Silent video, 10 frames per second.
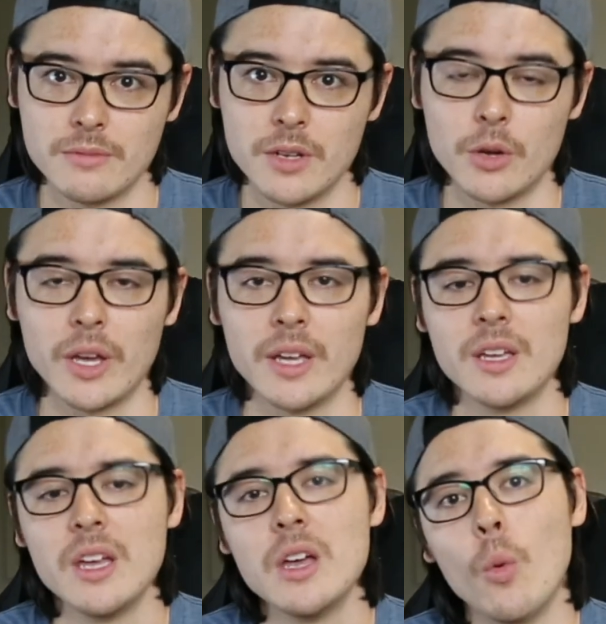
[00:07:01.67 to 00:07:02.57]
Okay?
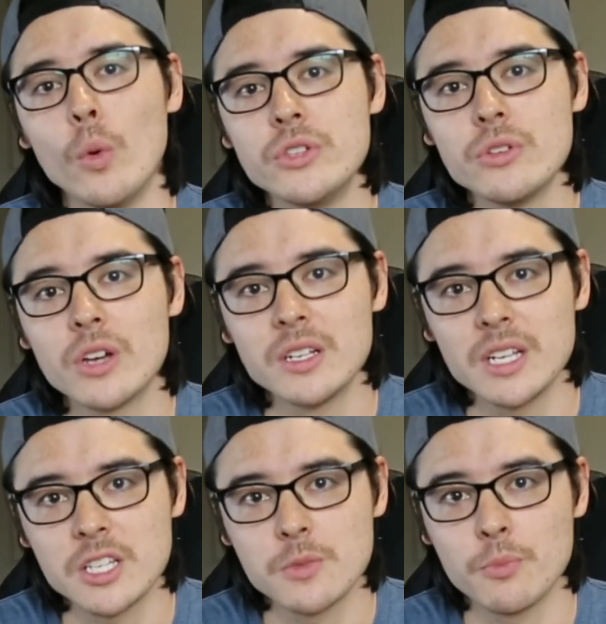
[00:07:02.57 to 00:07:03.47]
Once you
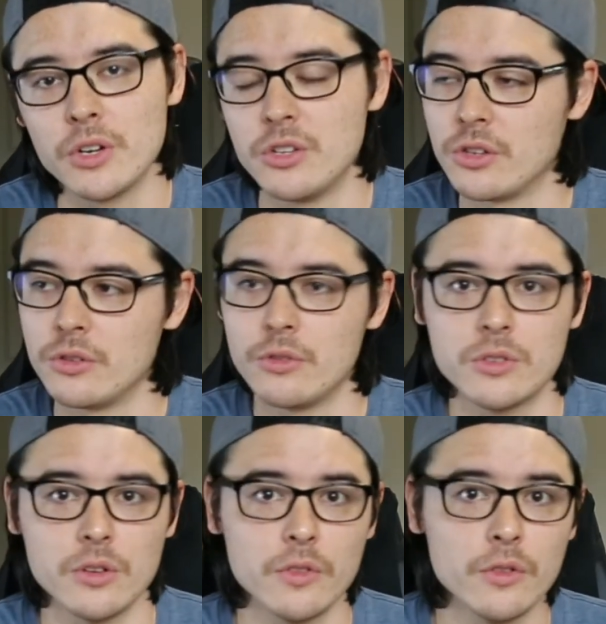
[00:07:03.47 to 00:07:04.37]
contact Sprint, you can do
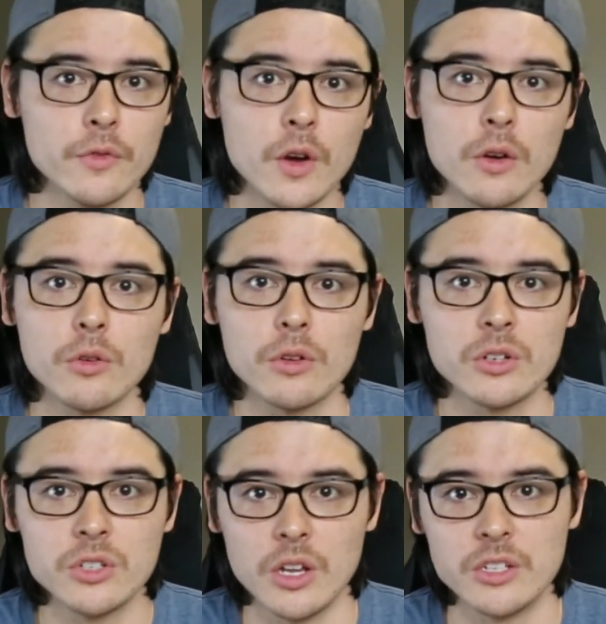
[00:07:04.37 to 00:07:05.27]
this over the phone or
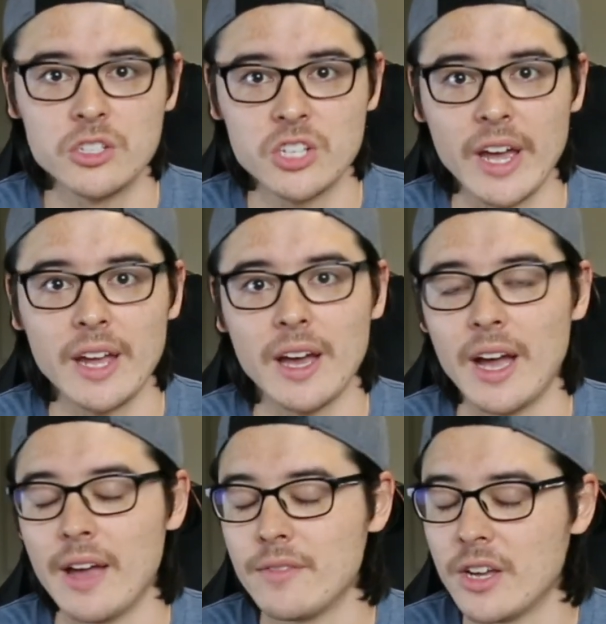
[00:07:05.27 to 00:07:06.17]
in chat. I
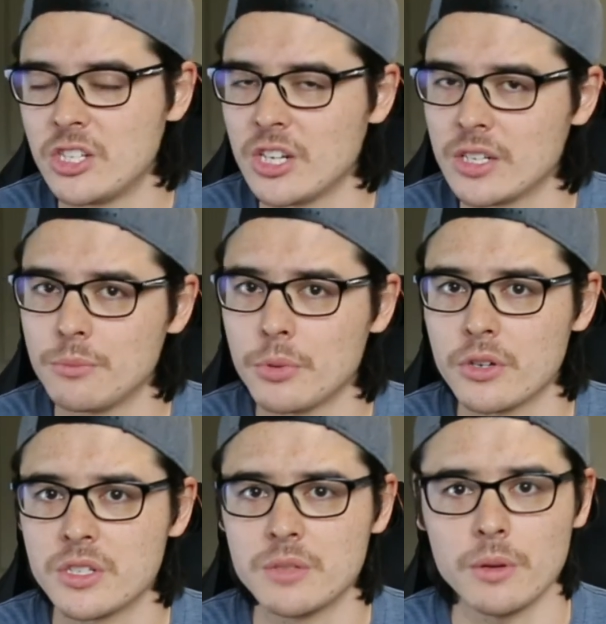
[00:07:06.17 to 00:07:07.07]
have not checked in
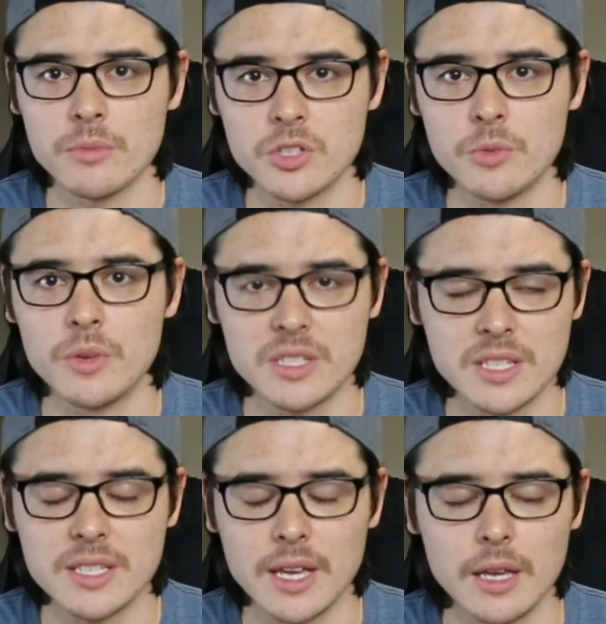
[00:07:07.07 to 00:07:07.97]
person, but I'm assuming it's the
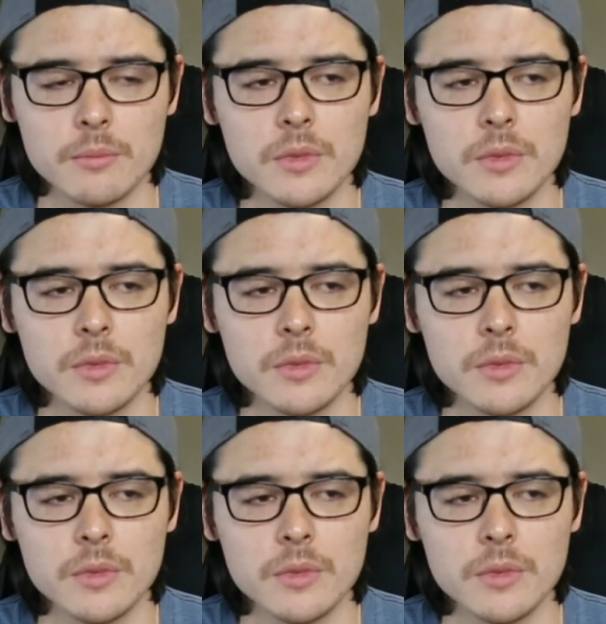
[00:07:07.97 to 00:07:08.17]
same.